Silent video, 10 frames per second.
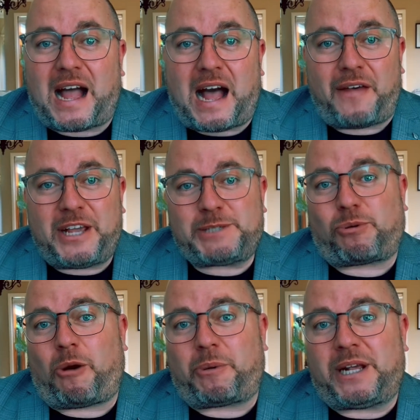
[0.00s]
are these
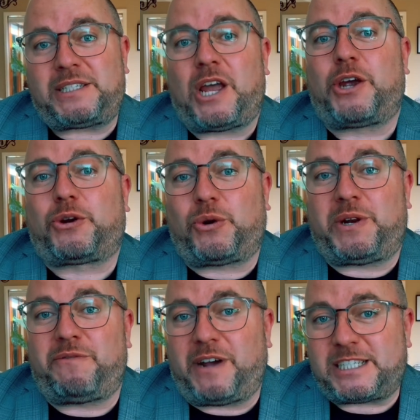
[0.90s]
properties good
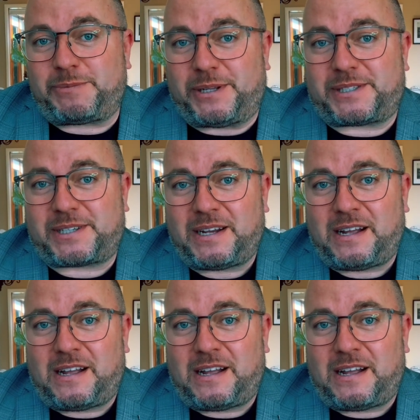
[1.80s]
investments?